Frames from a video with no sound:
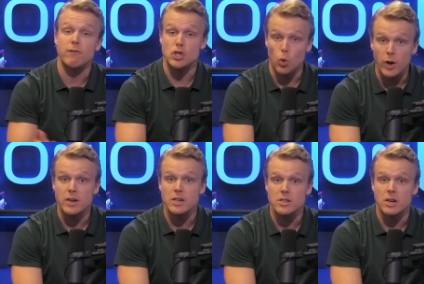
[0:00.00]
joined
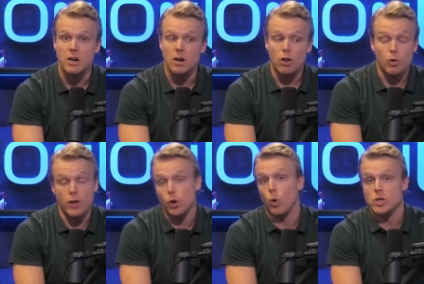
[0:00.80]
us throughout
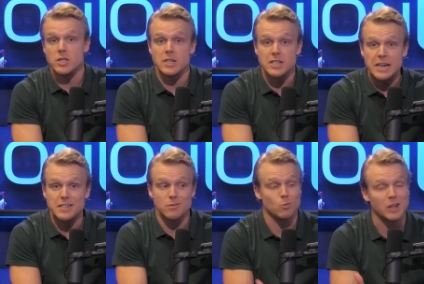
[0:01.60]
the course of this
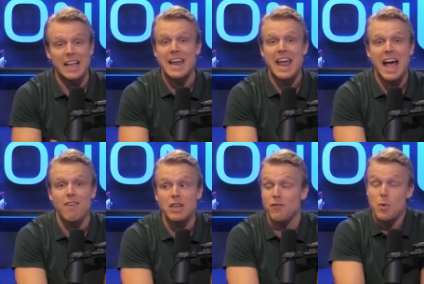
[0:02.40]
season. We're glad to have
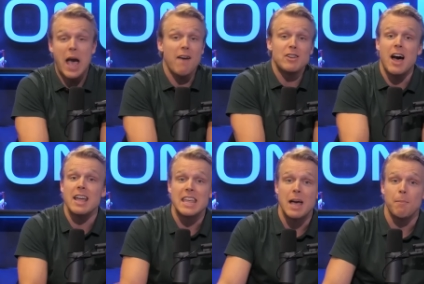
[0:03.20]
you. If you have
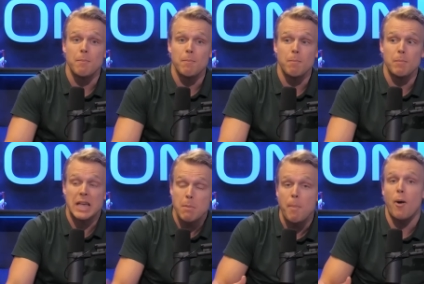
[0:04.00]
not yet
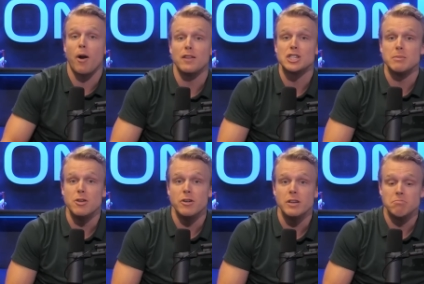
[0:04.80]
become a part of this
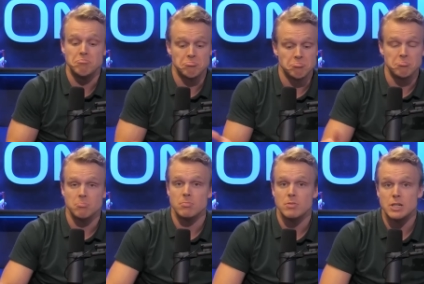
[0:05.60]
community,
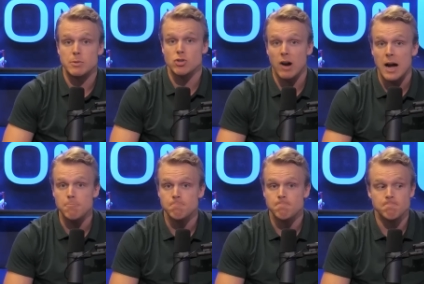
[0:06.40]
subscribe.
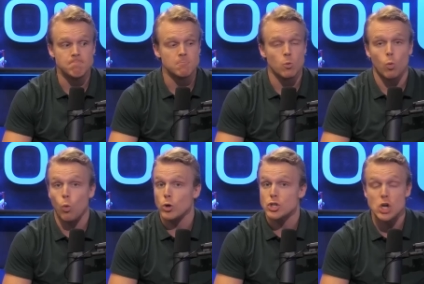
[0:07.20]

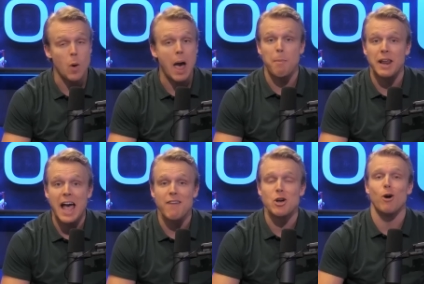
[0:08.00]
We're so happy to
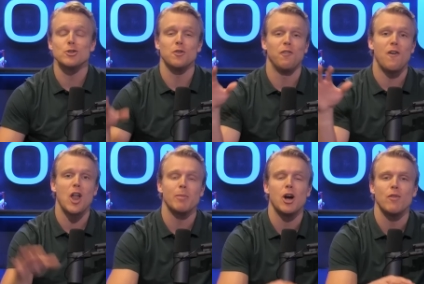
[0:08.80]
have you. Also,
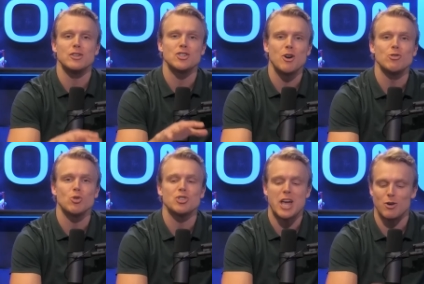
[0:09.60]
follow me on the social
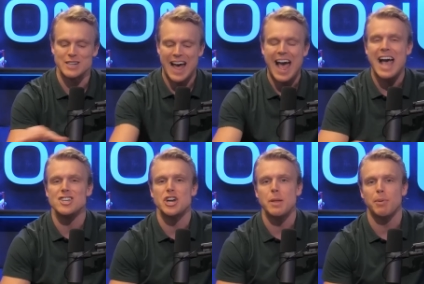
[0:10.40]
channels at
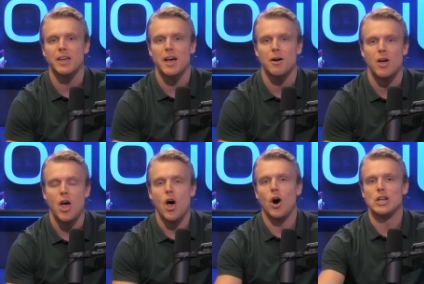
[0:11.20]
JDPicKell
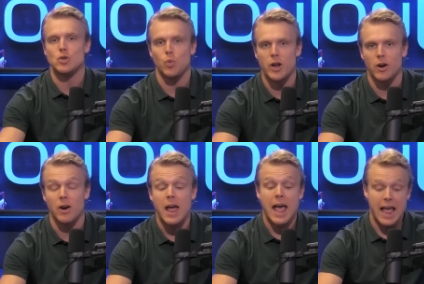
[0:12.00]
on Twitter
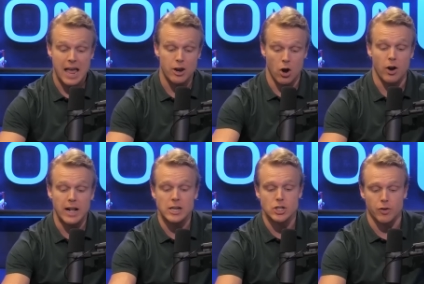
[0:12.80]
and on
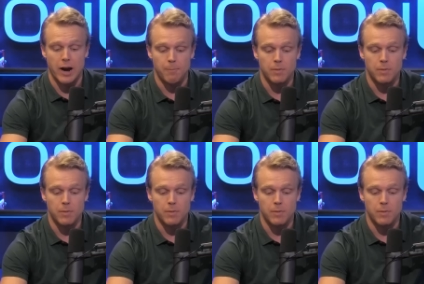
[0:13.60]
Instagram.